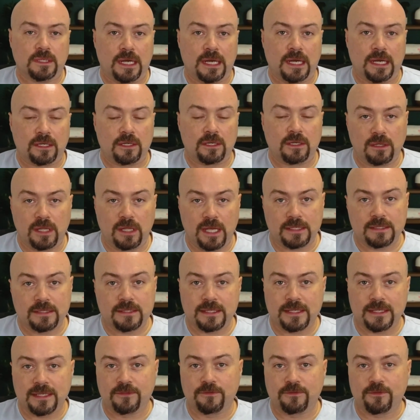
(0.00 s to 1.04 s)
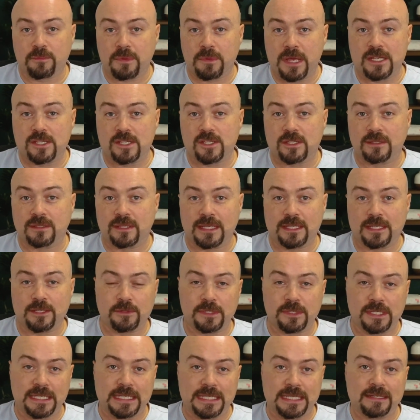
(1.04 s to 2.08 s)
collect the information that you
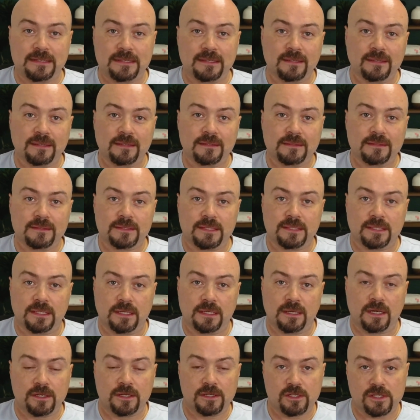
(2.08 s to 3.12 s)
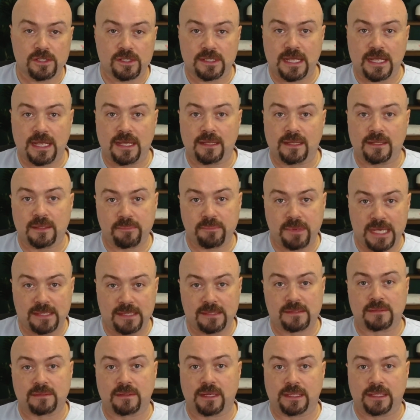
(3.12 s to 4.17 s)
need to understand the
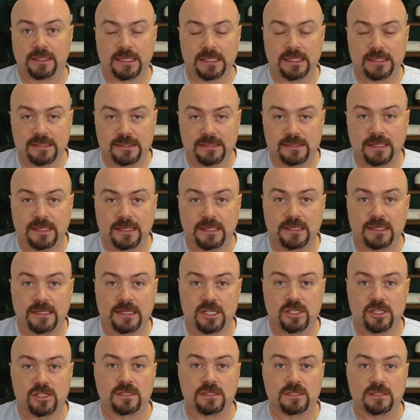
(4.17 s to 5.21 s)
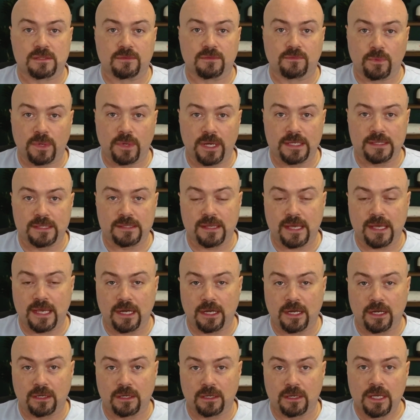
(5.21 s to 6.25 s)
baseline, the existing conditions of what is
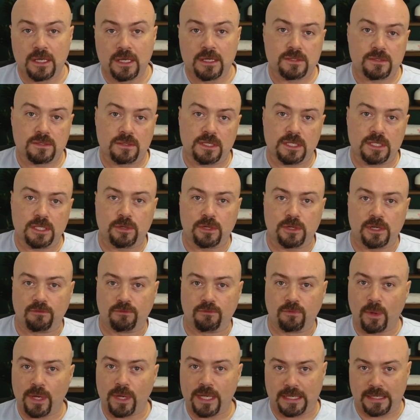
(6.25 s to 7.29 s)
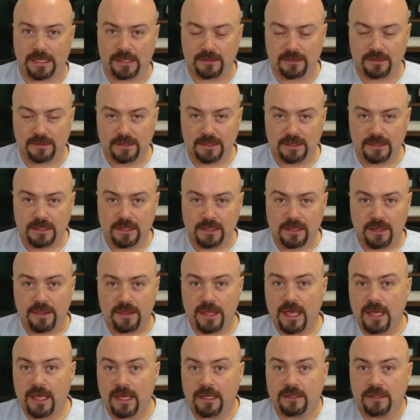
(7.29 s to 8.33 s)
there so that you can avoid it.
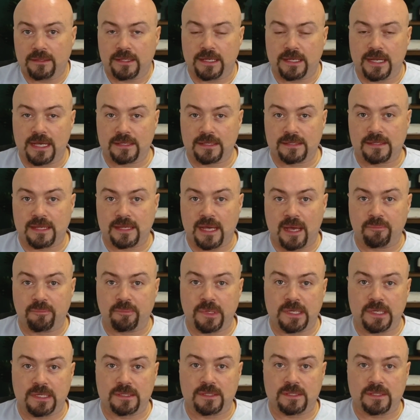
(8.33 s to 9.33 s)
Then the next step is